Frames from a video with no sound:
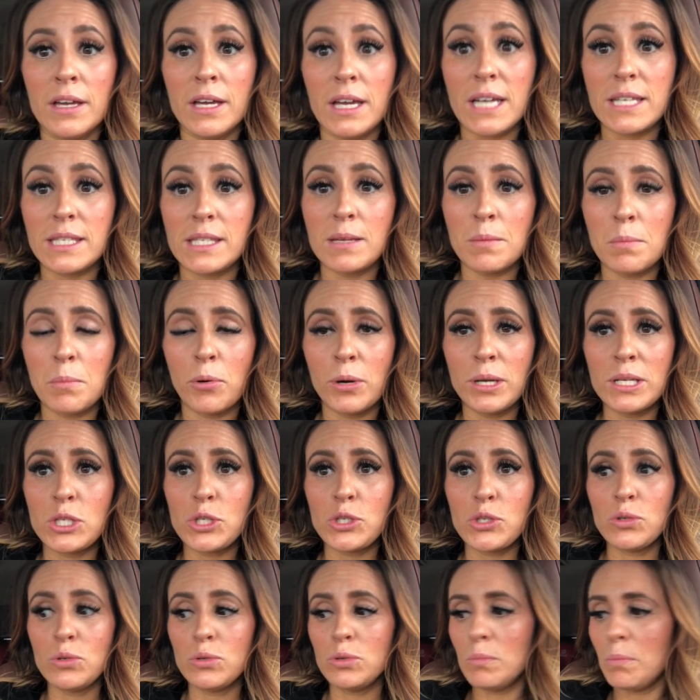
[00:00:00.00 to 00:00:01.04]
at some point
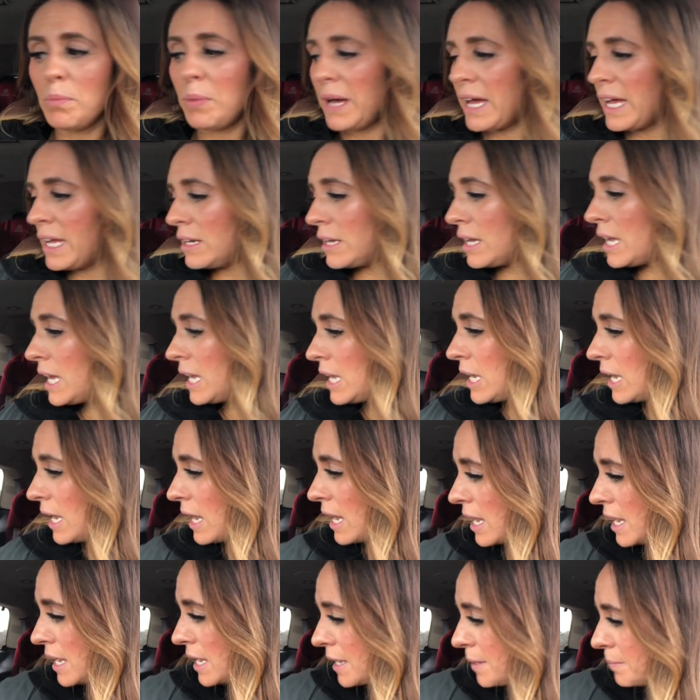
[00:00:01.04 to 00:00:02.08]
soon. But
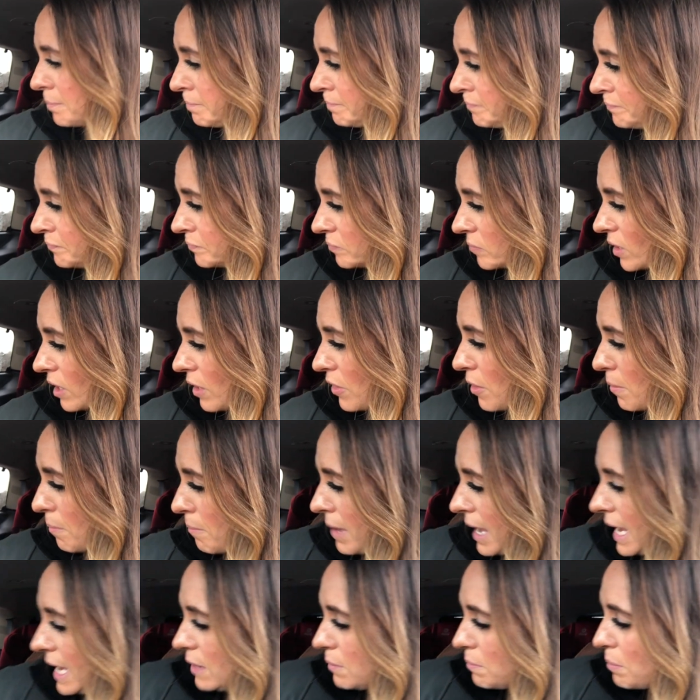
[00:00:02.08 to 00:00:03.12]
um, the
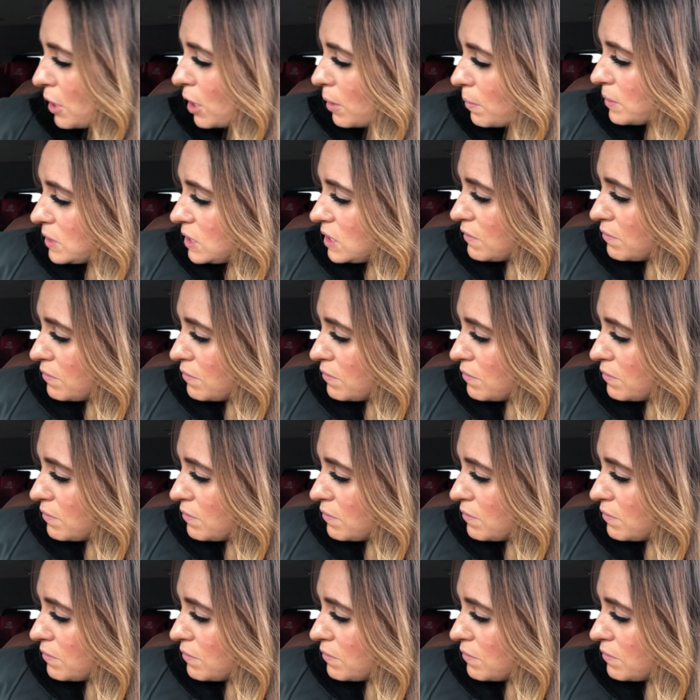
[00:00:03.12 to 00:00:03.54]
main purpose